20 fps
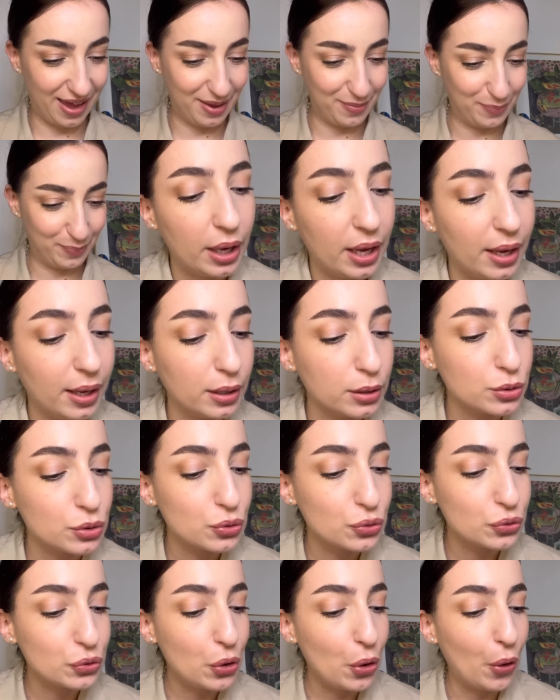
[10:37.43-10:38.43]
Okay,
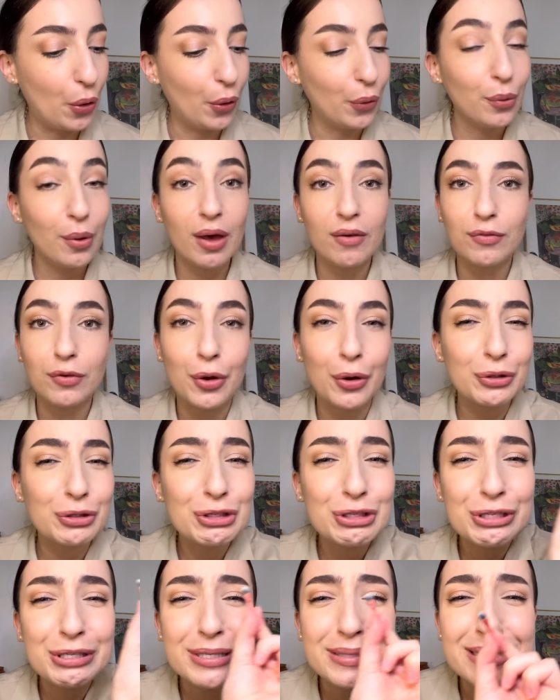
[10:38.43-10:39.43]
so I've got
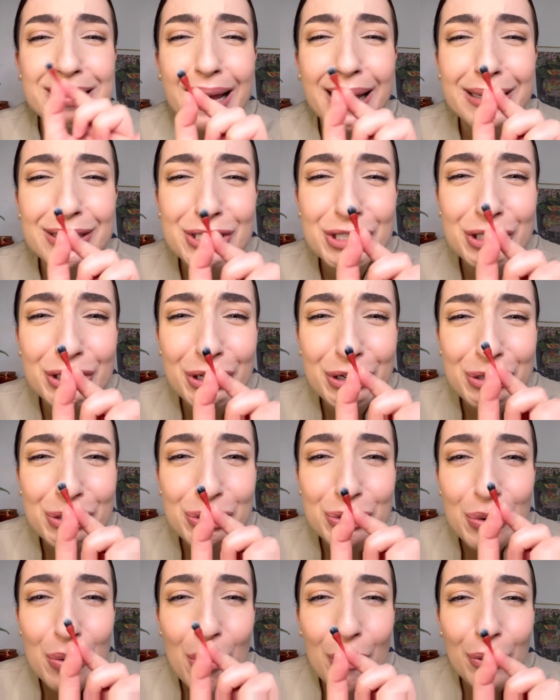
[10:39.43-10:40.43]
such an
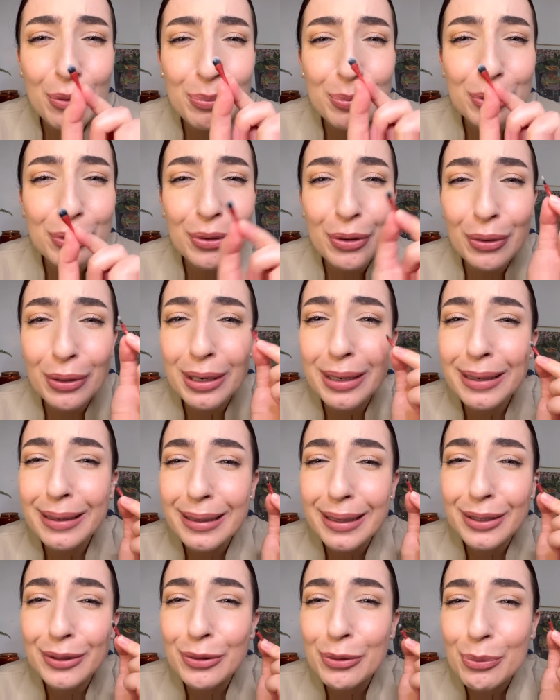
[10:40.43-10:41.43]
adorable
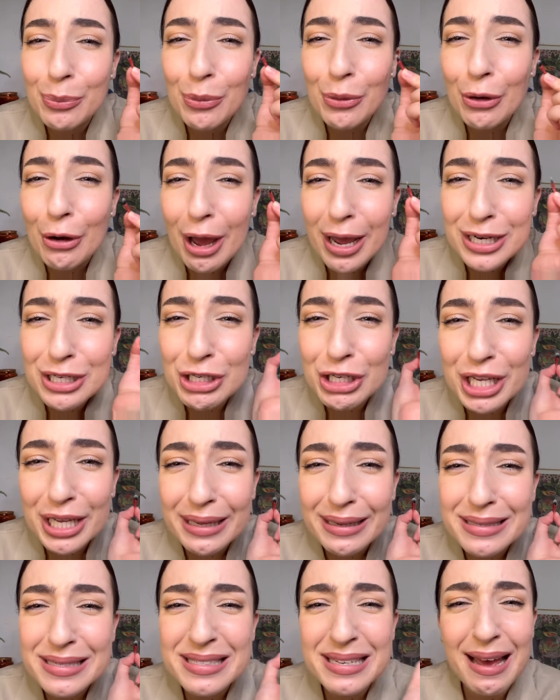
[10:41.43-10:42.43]
little brush here,
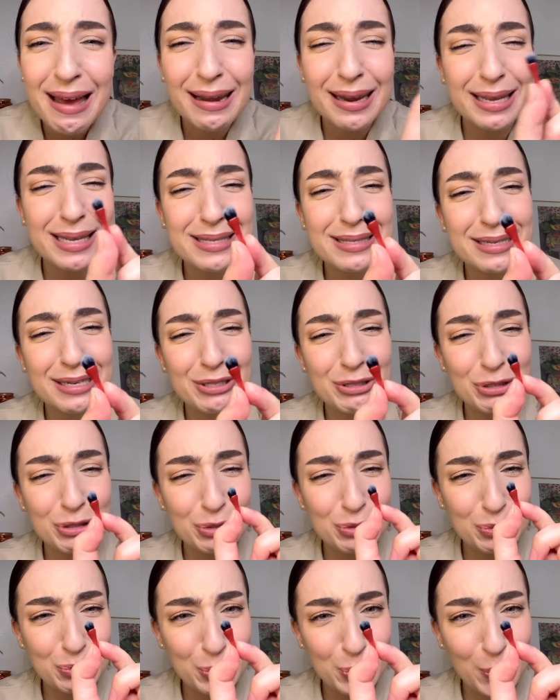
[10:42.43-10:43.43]
darling. Isn't it
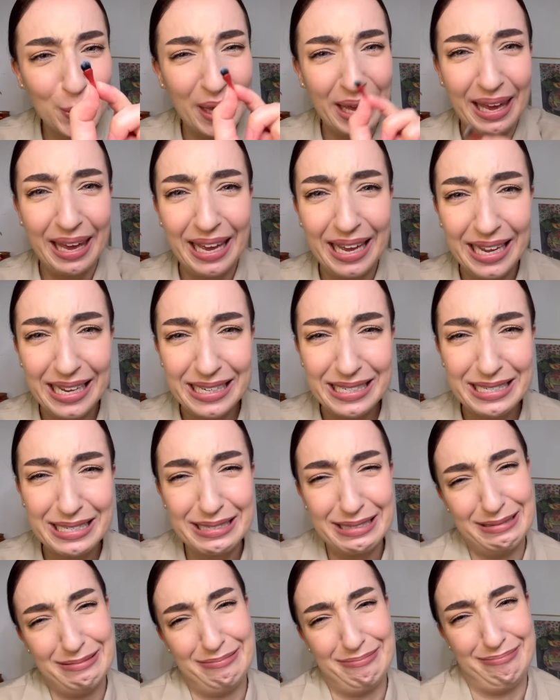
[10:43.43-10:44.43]
sweet?
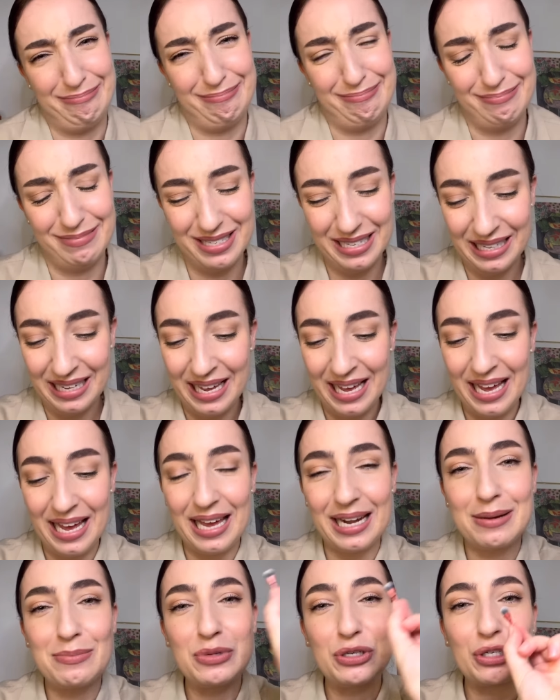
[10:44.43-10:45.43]
Aww. And
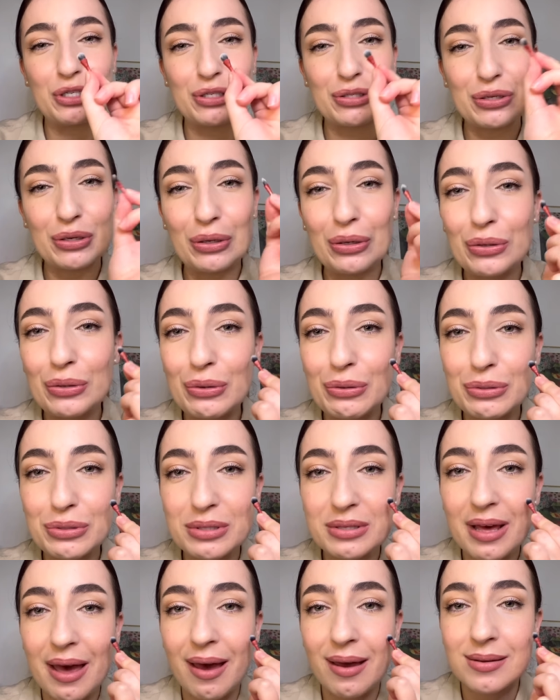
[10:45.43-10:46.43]
I'm just going to use
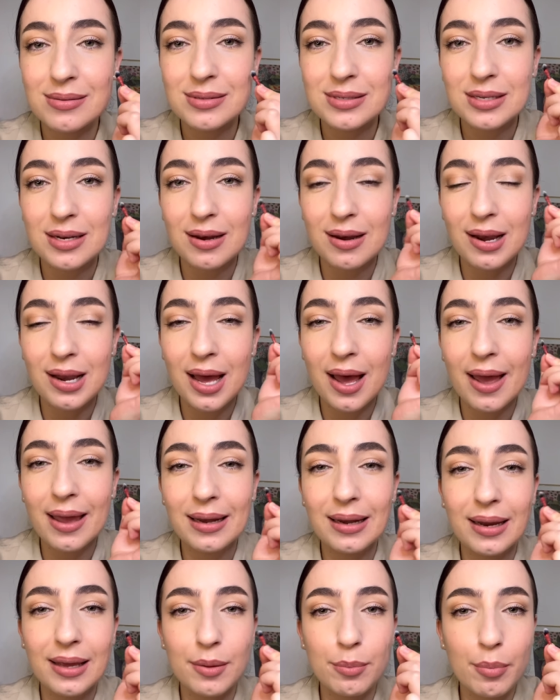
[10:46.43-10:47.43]
that to
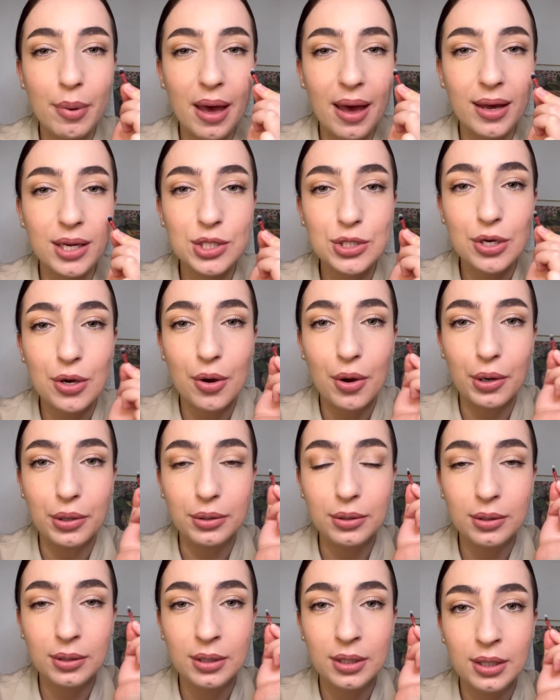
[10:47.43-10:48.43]
lightly pat on
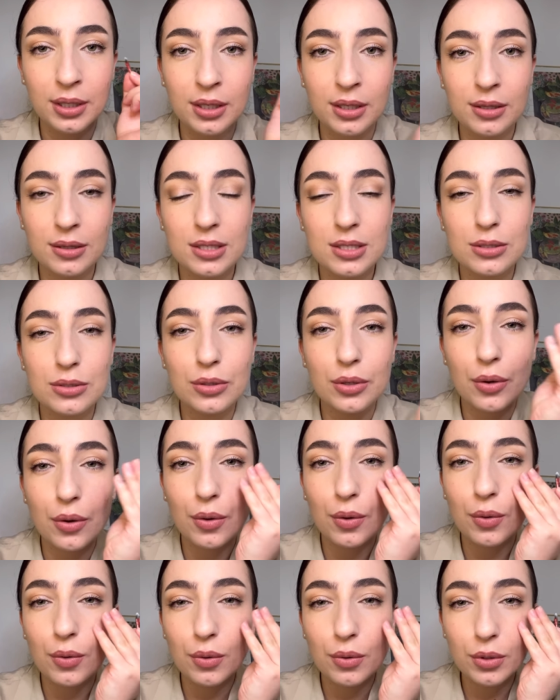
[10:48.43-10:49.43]
this
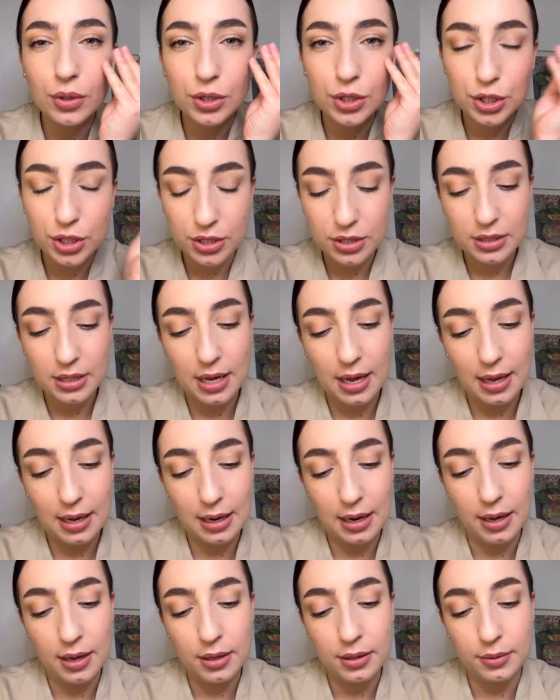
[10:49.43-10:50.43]
gorgeous
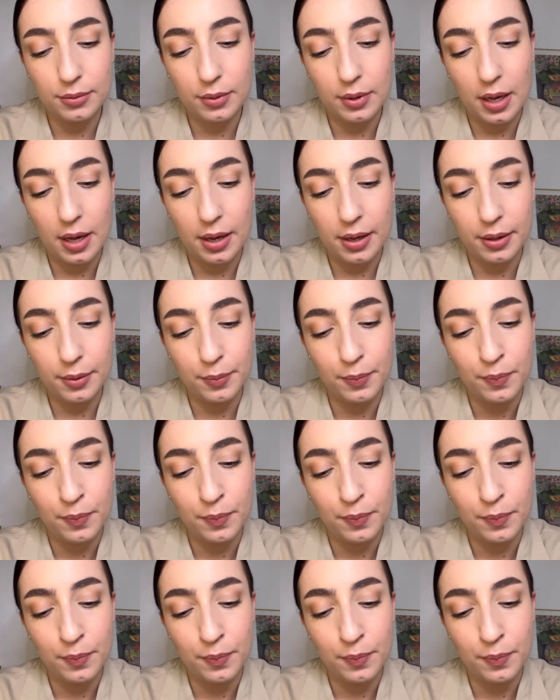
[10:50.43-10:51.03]
colour, okay?